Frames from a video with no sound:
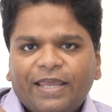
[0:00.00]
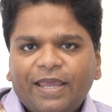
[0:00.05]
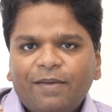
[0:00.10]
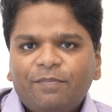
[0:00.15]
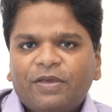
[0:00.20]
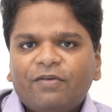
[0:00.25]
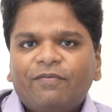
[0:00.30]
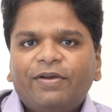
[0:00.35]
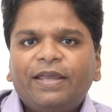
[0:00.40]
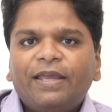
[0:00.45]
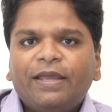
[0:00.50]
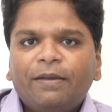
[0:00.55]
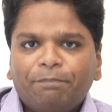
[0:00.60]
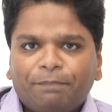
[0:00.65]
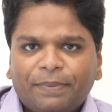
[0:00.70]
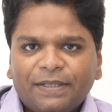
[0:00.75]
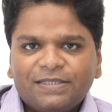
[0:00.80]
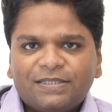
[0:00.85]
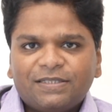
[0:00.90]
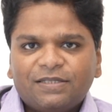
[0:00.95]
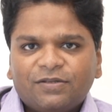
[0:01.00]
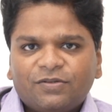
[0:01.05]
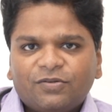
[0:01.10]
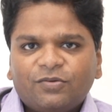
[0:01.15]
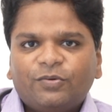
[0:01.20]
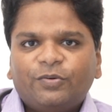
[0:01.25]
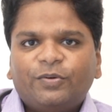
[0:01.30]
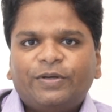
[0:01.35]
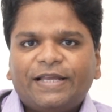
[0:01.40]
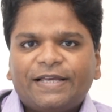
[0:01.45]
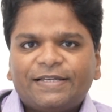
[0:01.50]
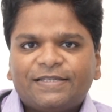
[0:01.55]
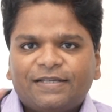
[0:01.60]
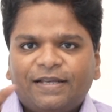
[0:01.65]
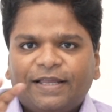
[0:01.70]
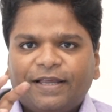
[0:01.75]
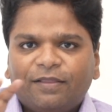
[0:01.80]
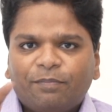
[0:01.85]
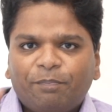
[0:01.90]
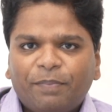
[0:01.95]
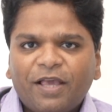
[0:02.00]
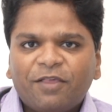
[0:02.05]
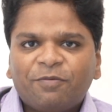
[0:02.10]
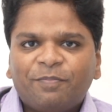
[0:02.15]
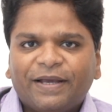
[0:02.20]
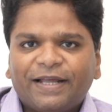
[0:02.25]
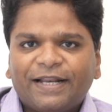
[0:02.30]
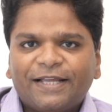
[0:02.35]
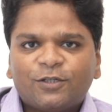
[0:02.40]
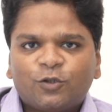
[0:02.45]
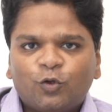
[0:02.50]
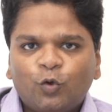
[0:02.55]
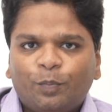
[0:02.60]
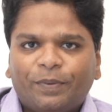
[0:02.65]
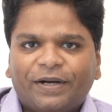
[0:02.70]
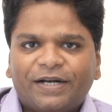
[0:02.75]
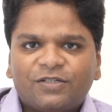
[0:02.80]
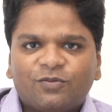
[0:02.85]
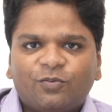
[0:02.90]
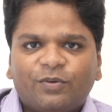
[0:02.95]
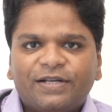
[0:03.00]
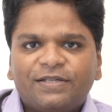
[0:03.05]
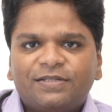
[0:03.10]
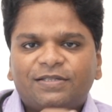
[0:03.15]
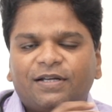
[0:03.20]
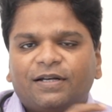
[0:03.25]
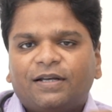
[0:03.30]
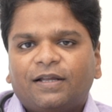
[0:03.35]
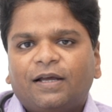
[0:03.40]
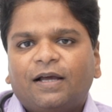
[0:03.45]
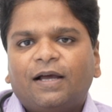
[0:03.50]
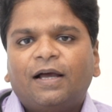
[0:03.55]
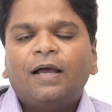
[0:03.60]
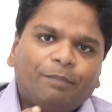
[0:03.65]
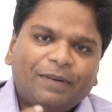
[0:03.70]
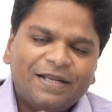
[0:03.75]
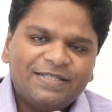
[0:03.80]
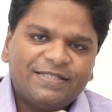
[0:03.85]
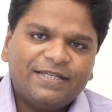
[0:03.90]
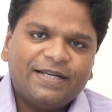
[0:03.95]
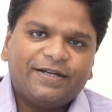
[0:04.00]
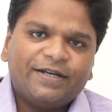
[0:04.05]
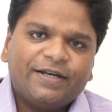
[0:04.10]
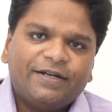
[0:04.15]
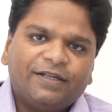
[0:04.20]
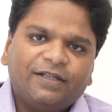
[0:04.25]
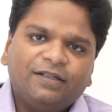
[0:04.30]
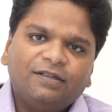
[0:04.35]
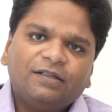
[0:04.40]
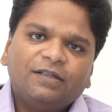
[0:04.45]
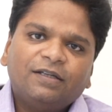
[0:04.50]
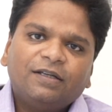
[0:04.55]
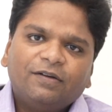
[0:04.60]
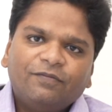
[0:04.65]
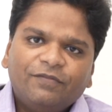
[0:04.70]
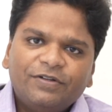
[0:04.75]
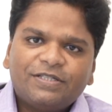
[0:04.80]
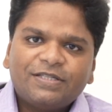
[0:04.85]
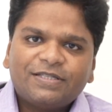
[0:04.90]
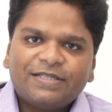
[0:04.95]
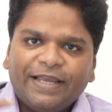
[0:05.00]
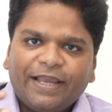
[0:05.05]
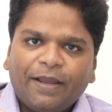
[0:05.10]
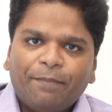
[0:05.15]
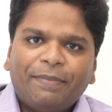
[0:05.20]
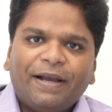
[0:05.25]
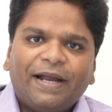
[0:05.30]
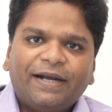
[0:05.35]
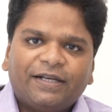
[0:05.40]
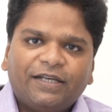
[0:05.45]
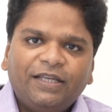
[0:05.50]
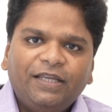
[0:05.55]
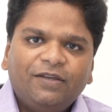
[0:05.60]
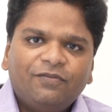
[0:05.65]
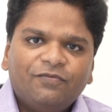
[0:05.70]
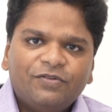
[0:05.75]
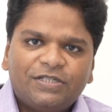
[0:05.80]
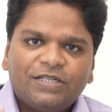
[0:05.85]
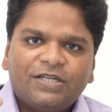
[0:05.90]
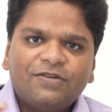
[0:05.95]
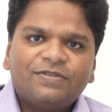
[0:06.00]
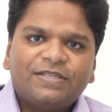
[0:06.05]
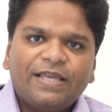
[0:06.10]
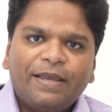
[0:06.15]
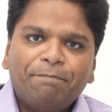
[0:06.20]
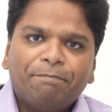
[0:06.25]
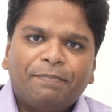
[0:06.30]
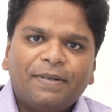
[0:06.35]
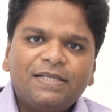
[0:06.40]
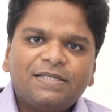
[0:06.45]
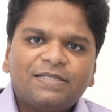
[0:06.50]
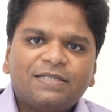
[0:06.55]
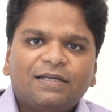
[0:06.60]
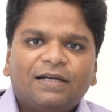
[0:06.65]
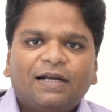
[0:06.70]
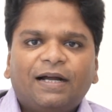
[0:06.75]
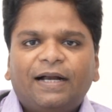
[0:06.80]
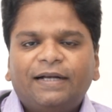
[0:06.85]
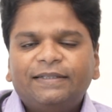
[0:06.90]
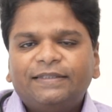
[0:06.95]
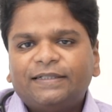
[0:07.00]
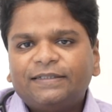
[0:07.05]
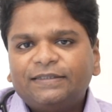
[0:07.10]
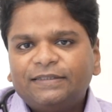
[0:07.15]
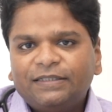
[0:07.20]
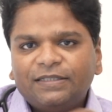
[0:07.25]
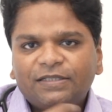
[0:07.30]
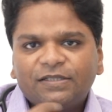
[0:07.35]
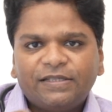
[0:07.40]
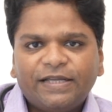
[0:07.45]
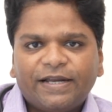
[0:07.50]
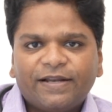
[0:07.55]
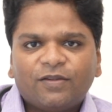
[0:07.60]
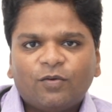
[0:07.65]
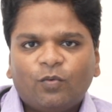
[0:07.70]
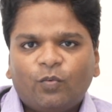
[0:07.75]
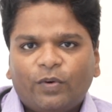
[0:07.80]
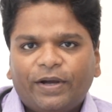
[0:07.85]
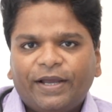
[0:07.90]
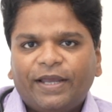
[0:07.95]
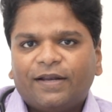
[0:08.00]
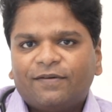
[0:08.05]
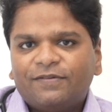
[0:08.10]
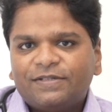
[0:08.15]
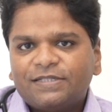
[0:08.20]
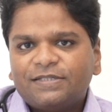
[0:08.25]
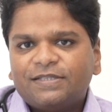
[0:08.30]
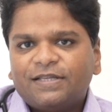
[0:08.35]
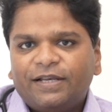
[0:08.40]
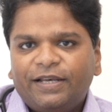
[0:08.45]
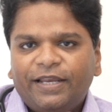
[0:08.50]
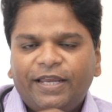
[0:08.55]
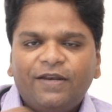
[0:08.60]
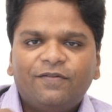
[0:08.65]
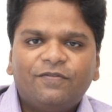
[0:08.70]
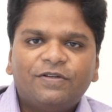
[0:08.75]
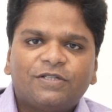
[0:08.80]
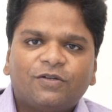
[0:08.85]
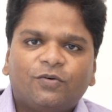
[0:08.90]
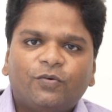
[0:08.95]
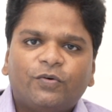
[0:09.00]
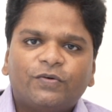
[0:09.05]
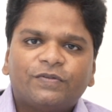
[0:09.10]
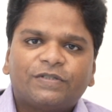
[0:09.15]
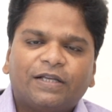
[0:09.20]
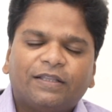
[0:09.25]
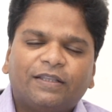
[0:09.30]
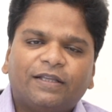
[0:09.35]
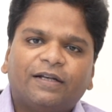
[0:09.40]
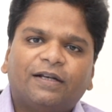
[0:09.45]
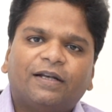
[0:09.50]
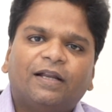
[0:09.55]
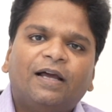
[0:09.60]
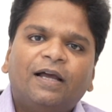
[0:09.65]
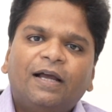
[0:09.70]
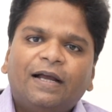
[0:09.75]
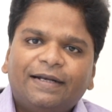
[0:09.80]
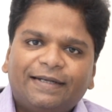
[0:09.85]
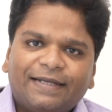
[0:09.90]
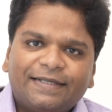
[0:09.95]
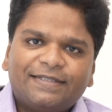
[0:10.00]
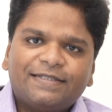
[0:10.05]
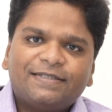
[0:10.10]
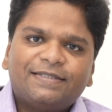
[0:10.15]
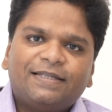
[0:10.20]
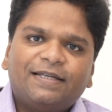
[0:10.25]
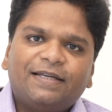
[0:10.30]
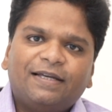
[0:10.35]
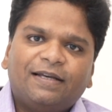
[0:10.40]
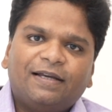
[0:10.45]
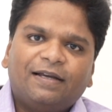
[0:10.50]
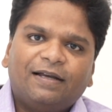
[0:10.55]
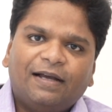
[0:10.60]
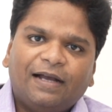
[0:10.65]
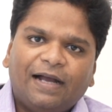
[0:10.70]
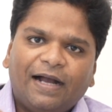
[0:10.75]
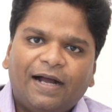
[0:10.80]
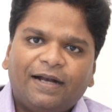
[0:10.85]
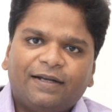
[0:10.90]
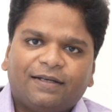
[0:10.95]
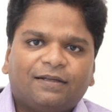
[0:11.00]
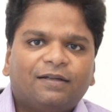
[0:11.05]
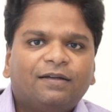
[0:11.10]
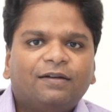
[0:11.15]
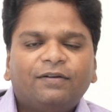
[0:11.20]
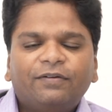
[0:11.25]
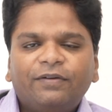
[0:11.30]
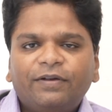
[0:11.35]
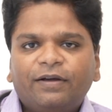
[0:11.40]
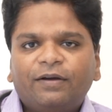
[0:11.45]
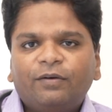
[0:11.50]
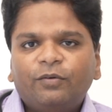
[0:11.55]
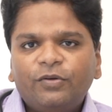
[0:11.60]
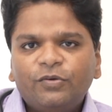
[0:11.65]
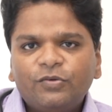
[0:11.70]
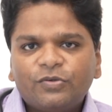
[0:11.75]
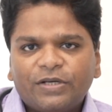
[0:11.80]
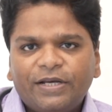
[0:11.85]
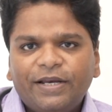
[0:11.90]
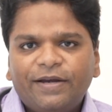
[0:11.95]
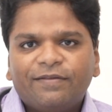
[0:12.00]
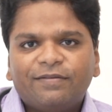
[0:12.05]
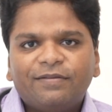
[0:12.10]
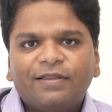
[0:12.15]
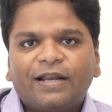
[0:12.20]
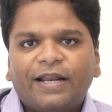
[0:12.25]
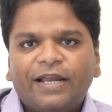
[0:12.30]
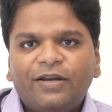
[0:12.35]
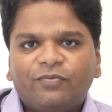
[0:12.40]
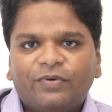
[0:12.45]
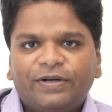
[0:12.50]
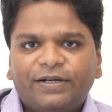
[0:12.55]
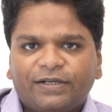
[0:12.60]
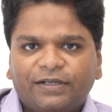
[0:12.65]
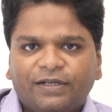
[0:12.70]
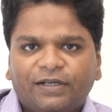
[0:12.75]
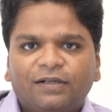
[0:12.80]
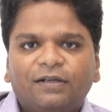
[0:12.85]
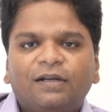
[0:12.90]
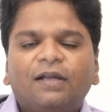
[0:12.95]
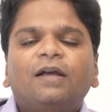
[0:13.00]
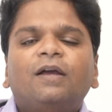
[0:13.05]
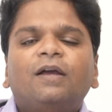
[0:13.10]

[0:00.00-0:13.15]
keep giving impulse. So it has like pacemaker has two parts. One is that uh, pulse generator, which is like a battery which gives the impulse, and then this, there is a wire which is the lead which goes and then touches the heart usually it is in the right ventricle